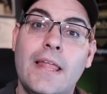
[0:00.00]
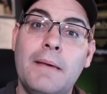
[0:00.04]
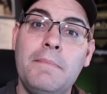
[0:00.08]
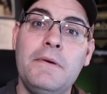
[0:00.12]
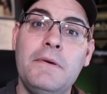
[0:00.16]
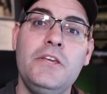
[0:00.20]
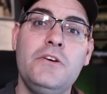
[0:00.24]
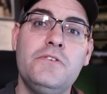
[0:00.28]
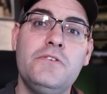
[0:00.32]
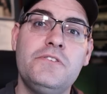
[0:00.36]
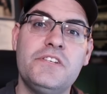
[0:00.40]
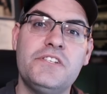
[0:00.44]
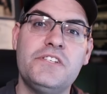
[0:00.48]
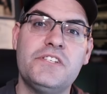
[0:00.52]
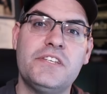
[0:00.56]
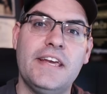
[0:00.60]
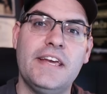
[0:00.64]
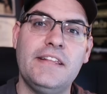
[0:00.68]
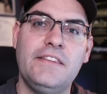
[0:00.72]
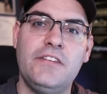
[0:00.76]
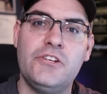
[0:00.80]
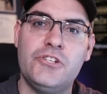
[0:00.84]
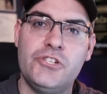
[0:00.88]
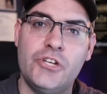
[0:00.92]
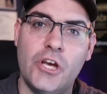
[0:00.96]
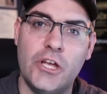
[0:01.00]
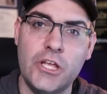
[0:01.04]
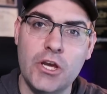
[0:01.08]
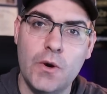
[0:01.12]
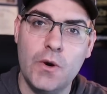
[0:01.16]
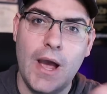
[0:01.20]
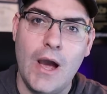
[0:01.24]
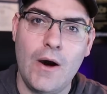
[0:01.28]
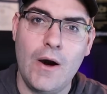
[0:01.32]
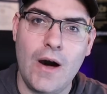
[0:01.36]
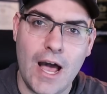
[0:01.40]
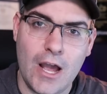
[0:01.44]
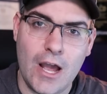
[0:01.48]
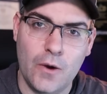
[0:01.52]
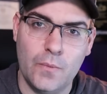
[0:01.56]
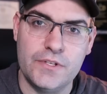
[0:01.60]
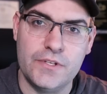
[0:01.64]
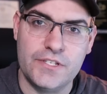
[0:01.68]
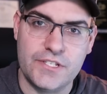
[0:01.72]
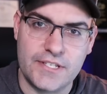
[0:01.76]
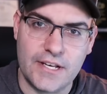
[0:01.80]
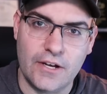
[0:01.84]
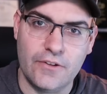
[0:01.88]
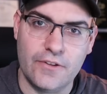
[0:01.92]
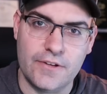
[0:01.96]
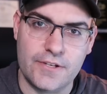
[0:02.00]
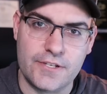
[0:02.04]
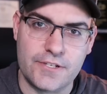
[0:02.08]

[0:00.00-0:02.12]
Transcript: Let me use a skit to show you how I would sell